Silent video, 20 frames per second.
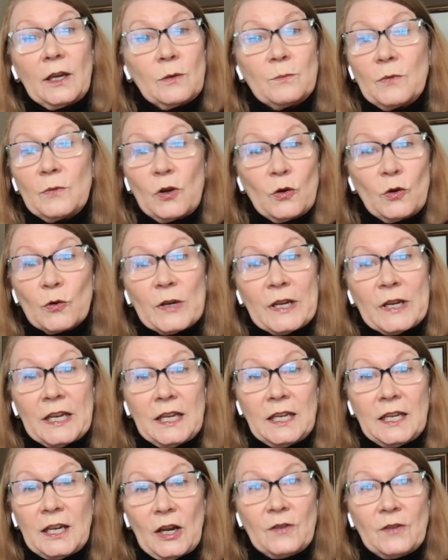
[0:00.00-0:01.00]
looking
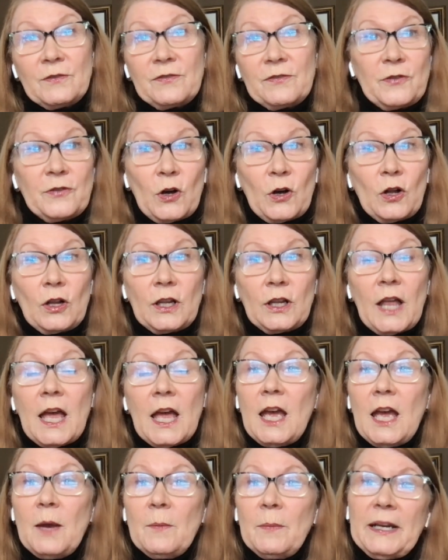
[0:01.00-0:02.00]
green and full.
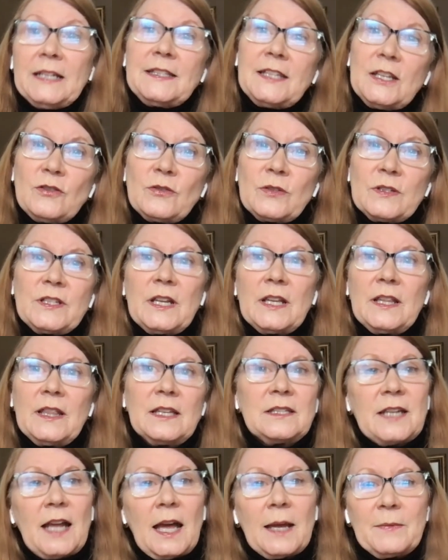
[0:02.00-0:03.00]
But it's
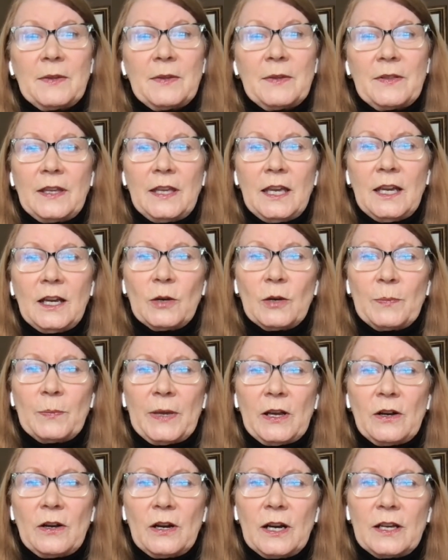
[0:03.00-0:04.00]
interesting this time of the year
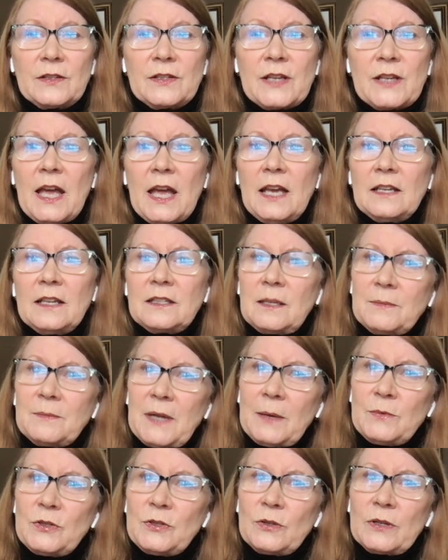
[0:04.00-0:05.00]
because
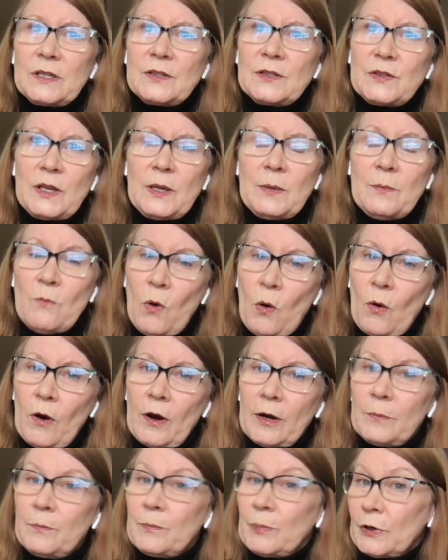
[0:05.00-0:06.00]
sometimes you can see
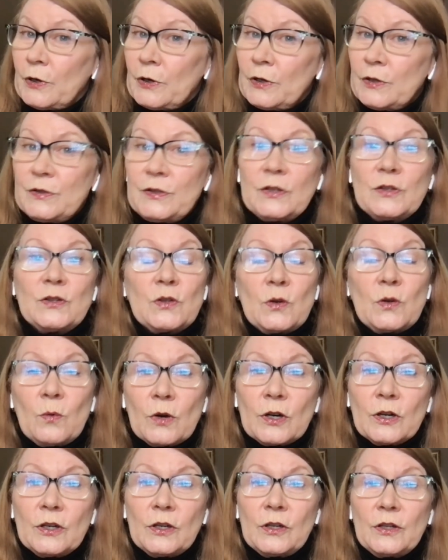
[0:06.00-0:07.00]
more birds and
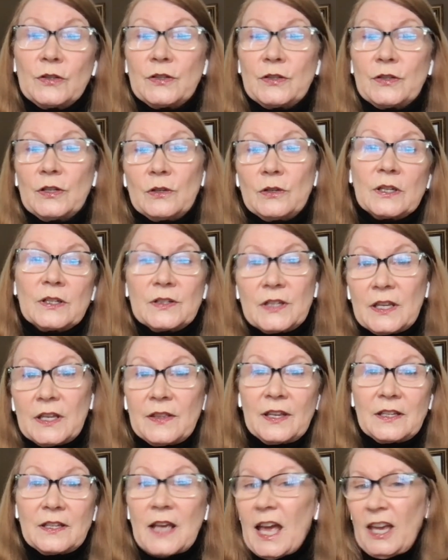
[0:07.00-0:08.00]
squirrels, and you can
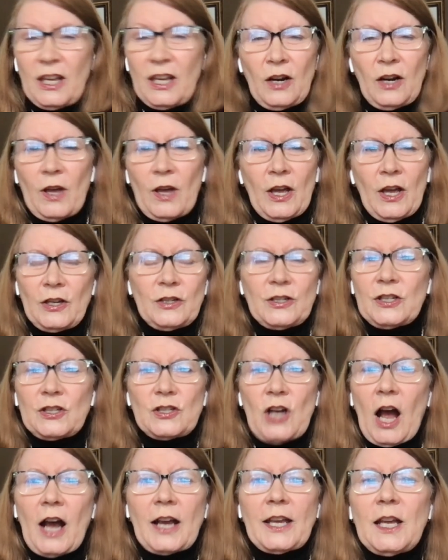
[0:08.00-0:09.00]
see things. You're
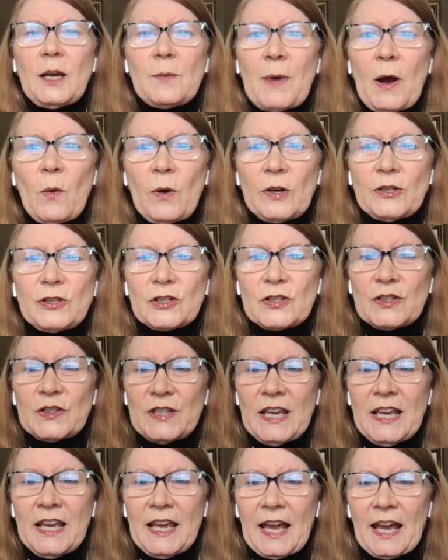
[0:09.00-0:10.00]
just talking about what you're
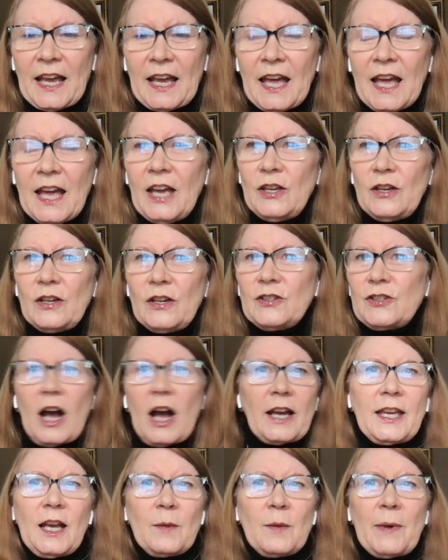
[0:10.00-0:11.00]
seeing. You're
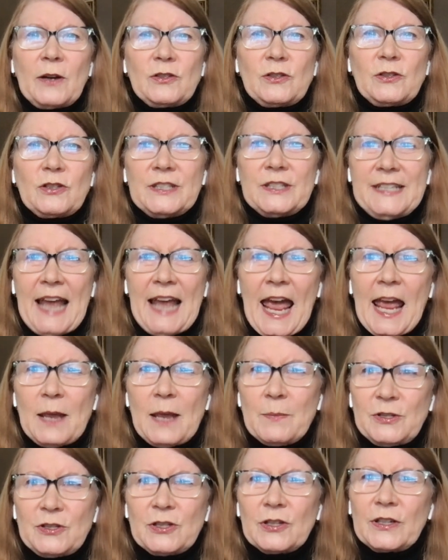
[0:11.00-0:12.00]
talking about your
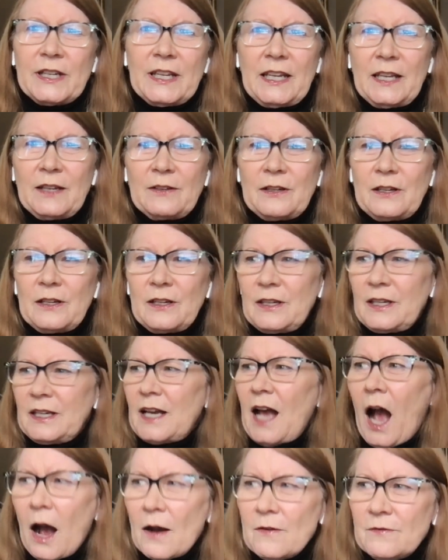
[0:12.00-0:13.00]
day, but you're getting
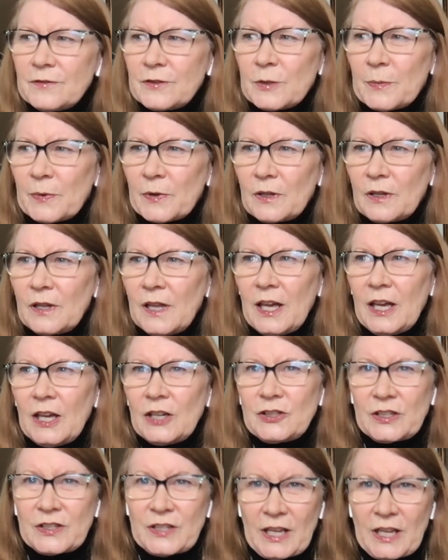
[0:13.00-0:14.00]
comfortable
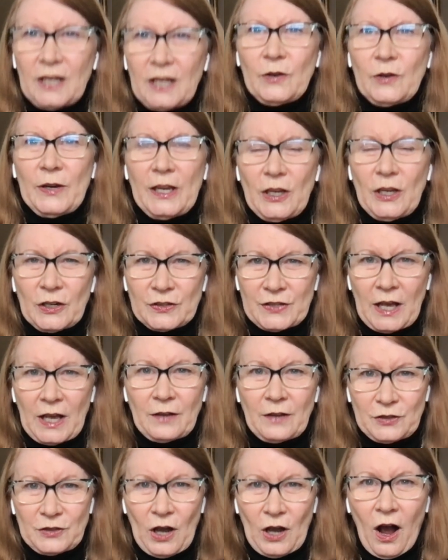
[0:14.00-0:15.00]
just hearing
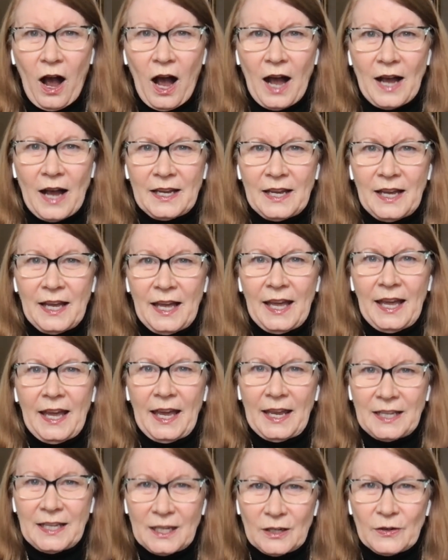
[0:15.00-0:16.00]
yourself talk
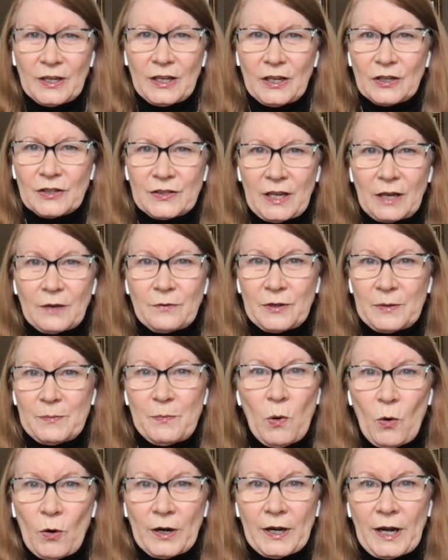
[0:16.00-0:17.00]
and hearing yourself
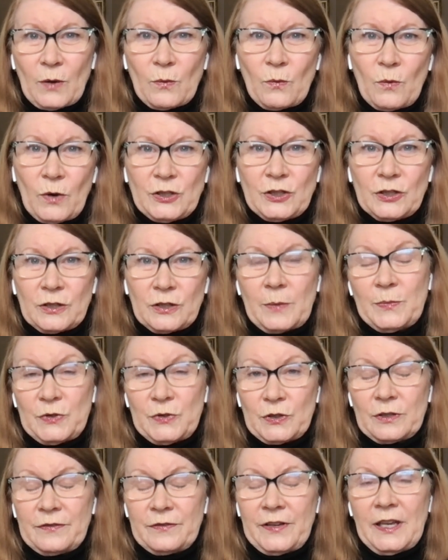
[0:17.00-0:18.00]
report on what you're
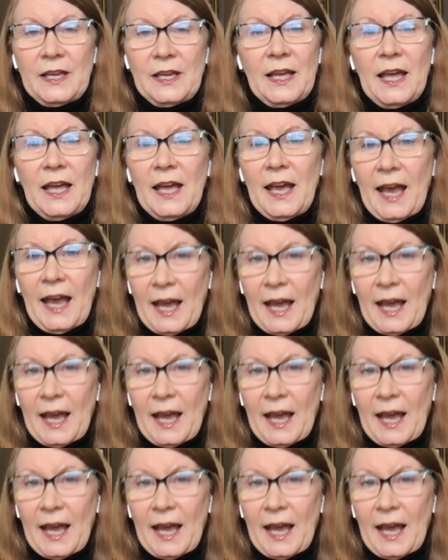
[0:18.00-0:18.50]
observing.